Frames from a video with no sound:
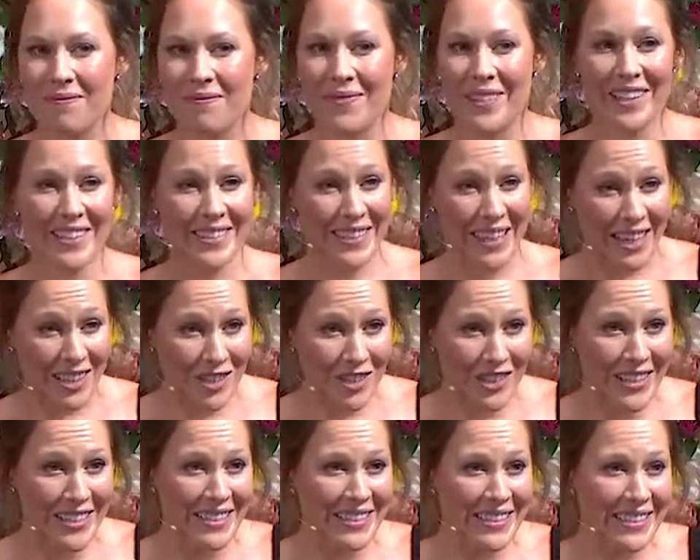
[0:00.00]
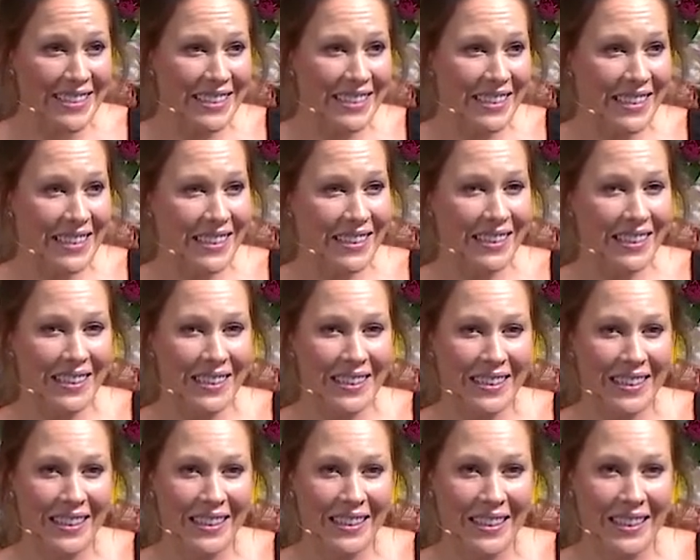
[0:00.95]
That's dangerous.
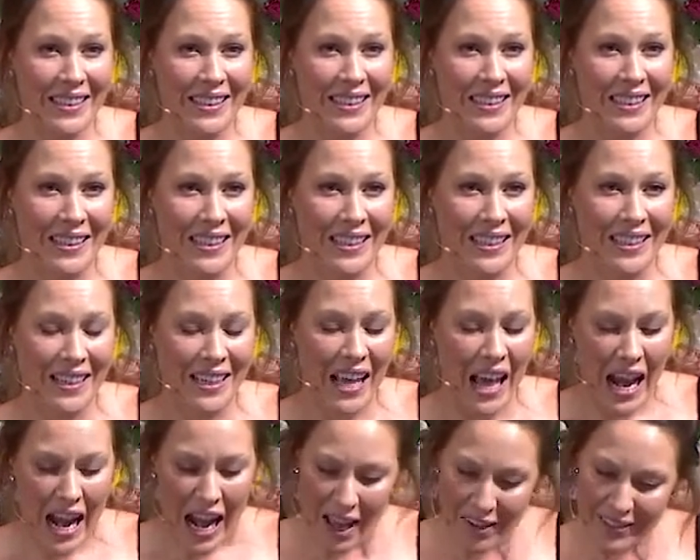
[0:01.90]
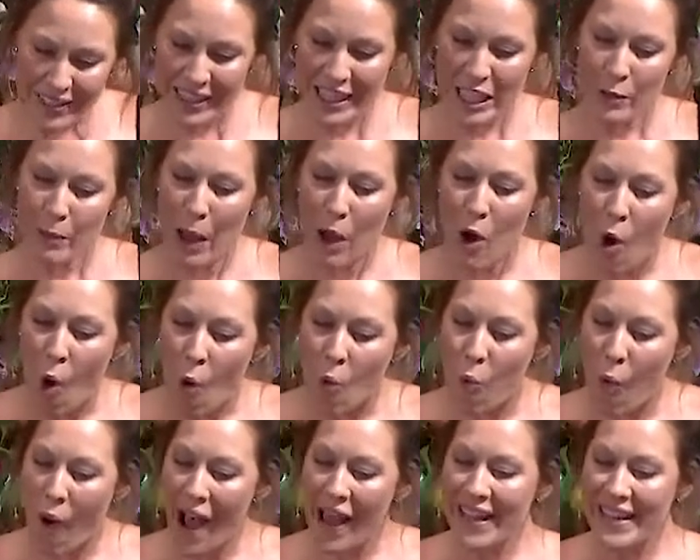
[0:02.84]
And I have to think about
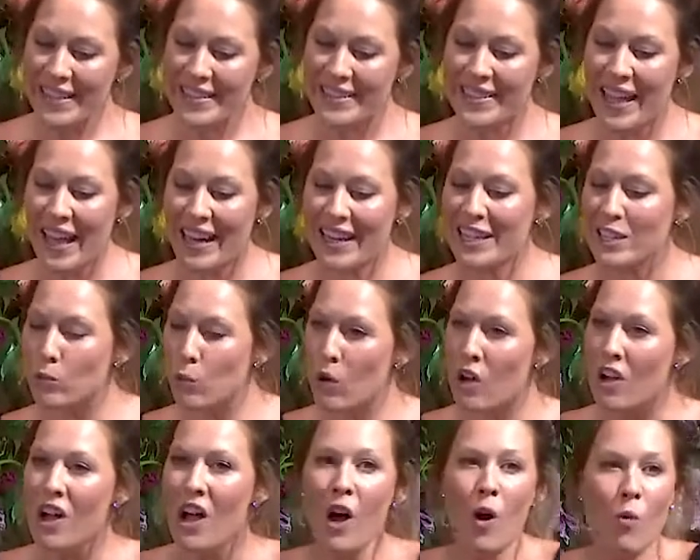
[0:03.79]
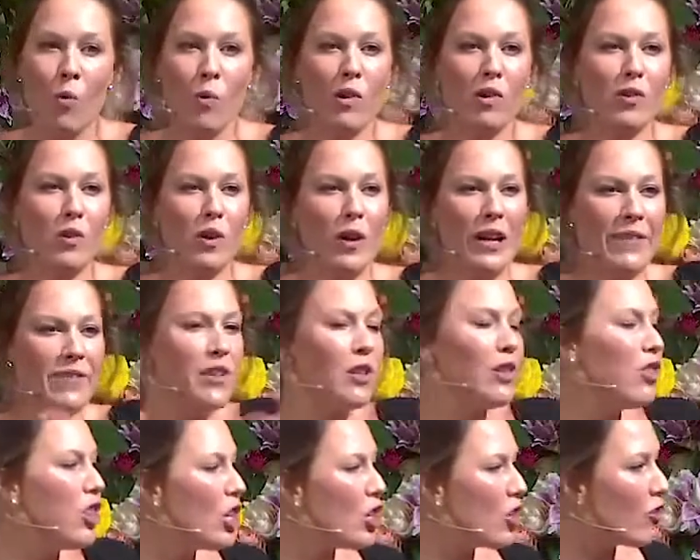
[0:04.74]
why is that is? Well, well, if you
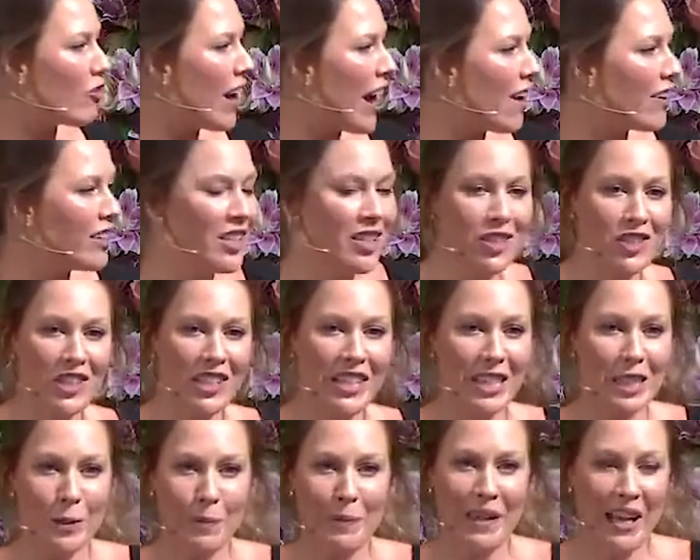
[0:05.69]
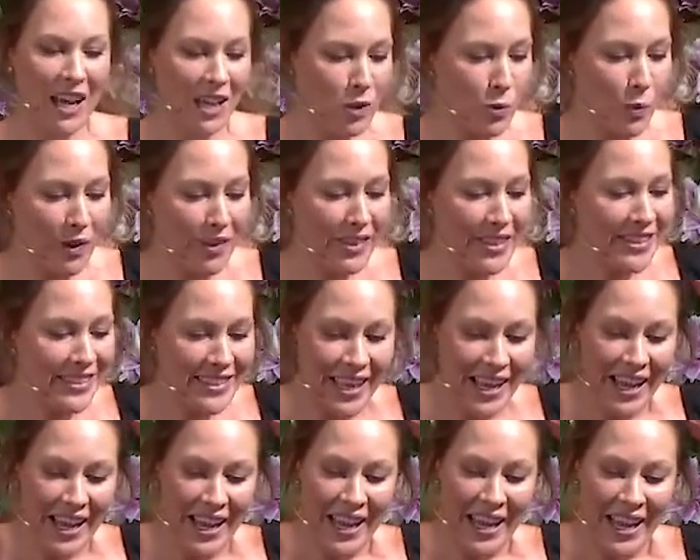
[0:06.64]
look around, usually it's because, well, this
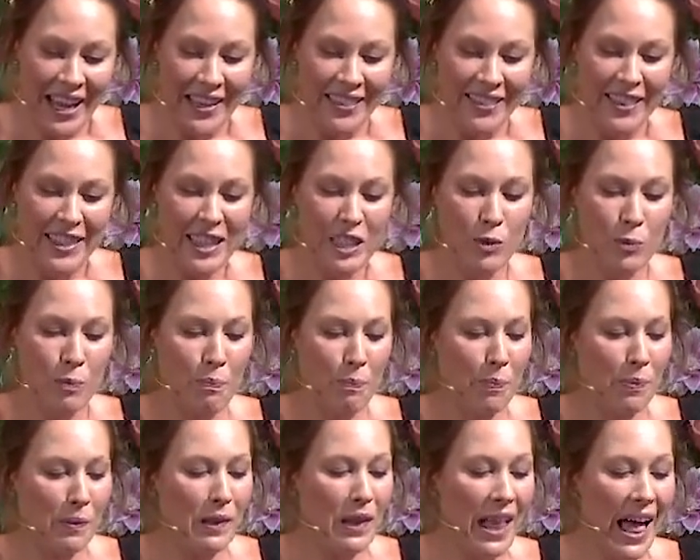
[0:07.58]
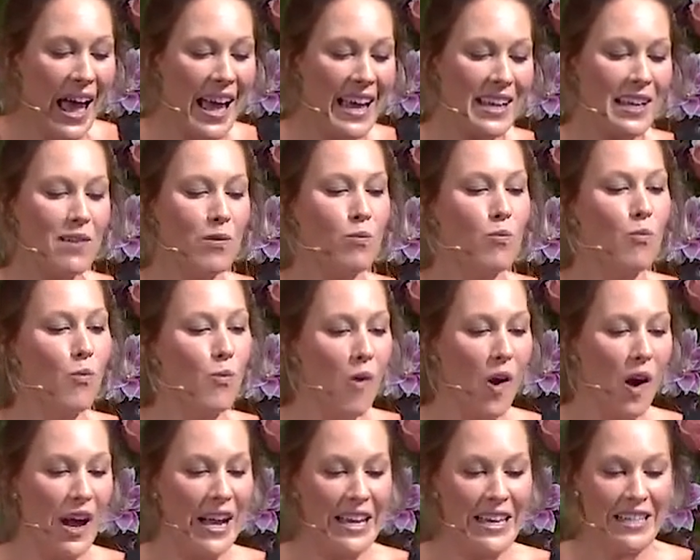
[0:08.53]
this black and
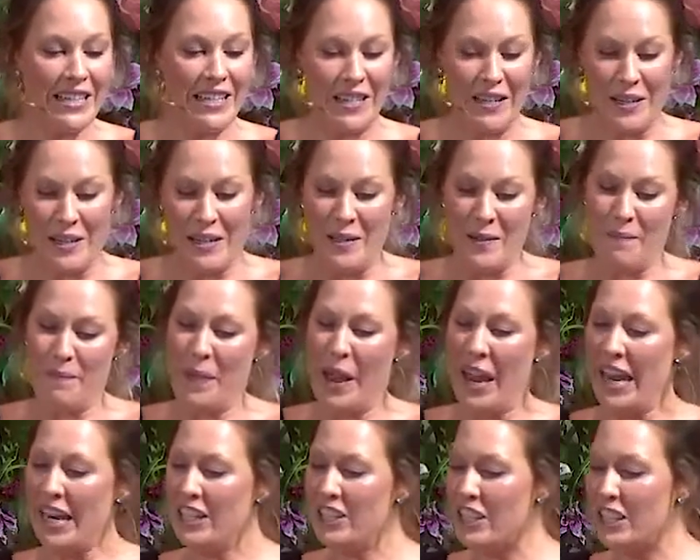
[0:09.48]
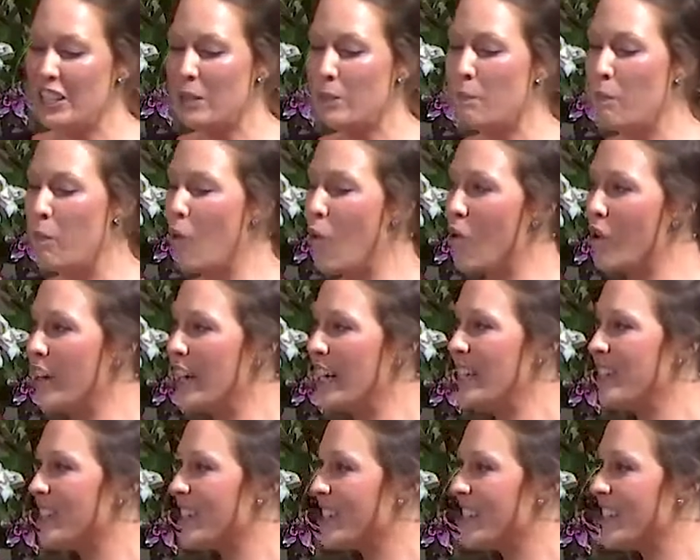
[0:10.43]
white page is
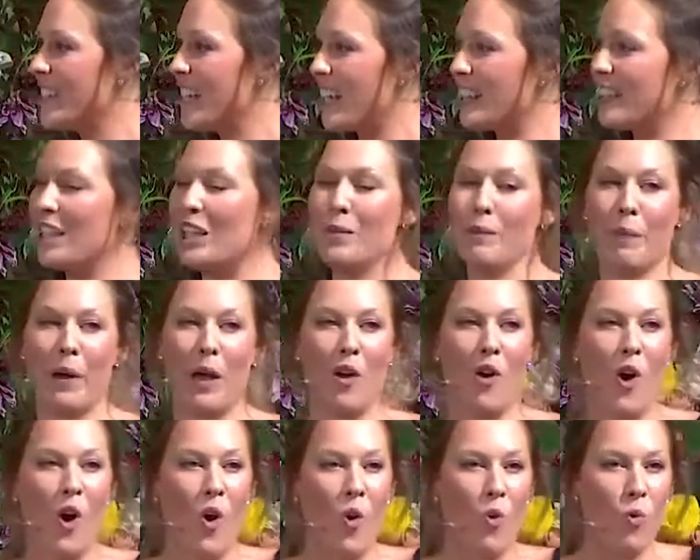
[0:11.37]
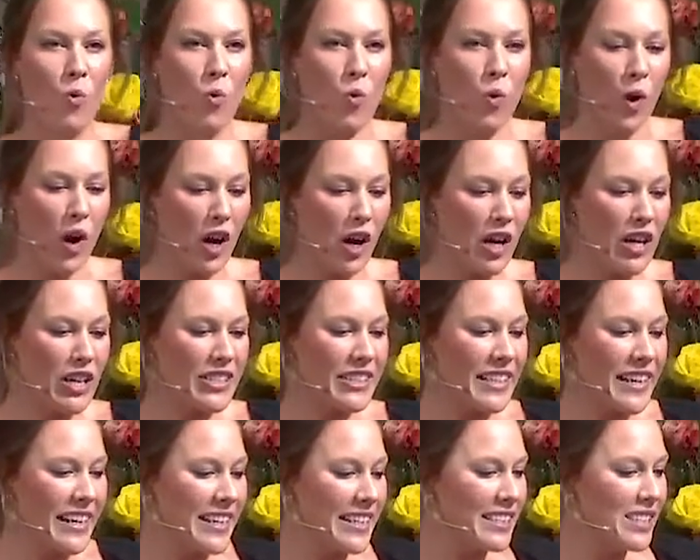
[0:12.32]
boring, just nothing but words
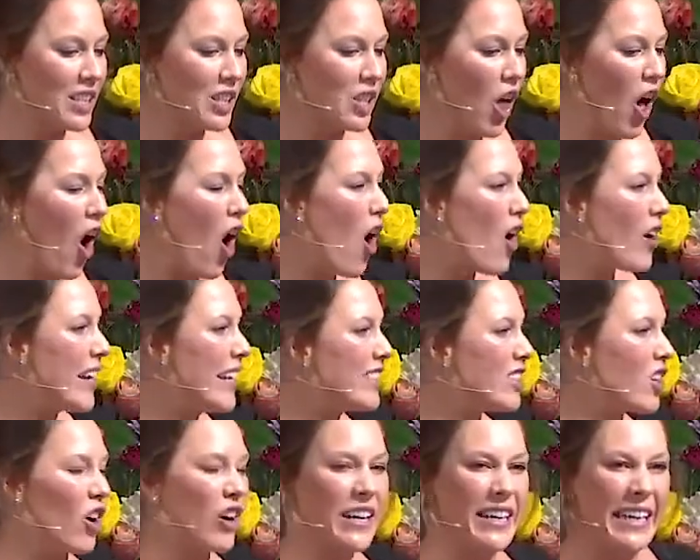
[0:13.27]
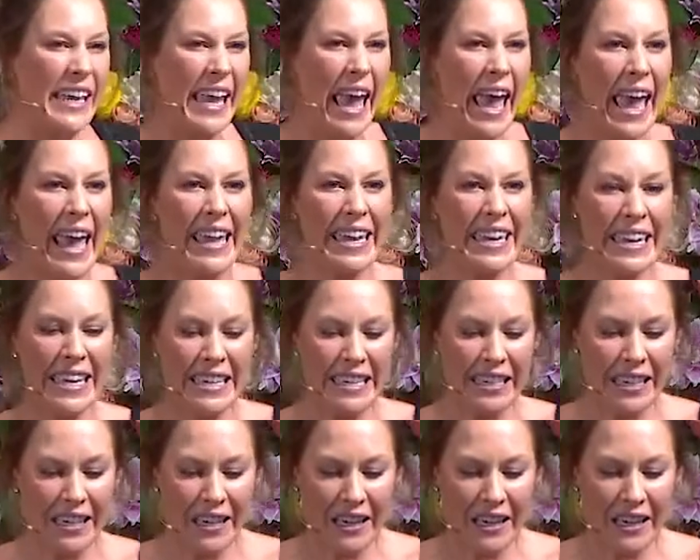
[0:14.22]
and it's long, it's archaic.